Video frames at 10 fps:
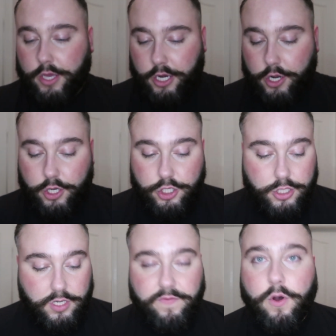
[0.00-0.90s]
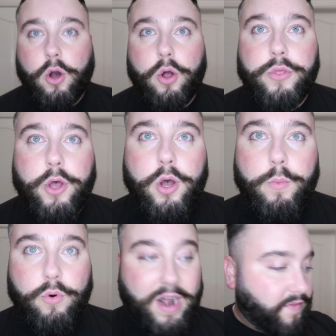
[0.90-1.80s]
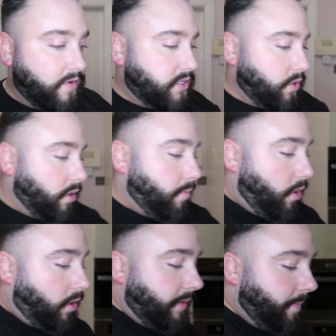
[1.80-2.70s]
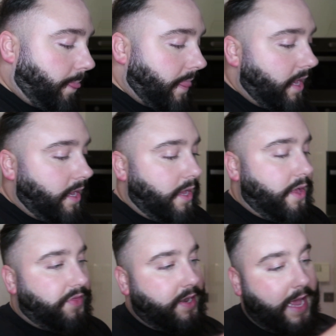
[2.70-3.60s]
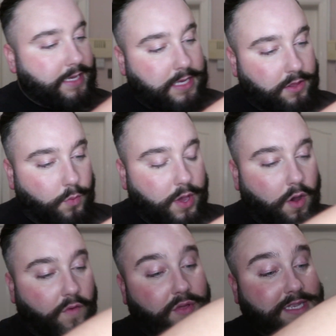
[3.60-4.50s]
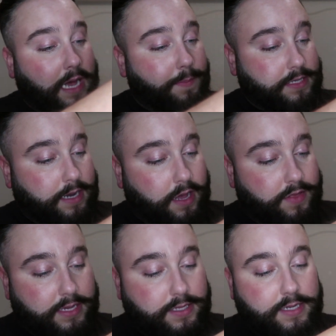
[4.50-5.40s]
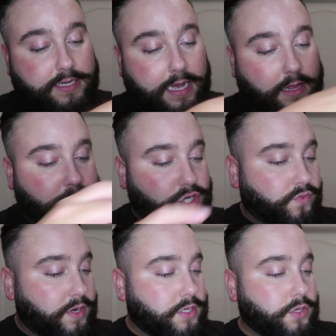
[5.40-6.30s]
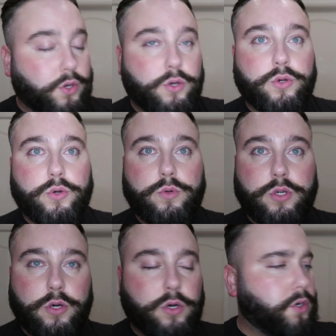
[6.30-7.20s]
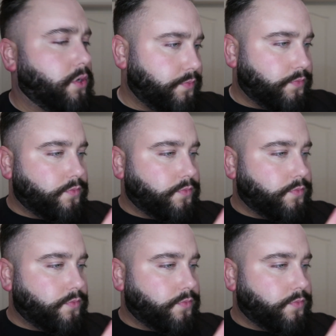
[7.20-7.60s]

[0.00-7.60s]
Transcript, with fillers: you know, just for the breakfast on the morning. The next thing that we got for the tapas night are these, the deli chorizo and gouda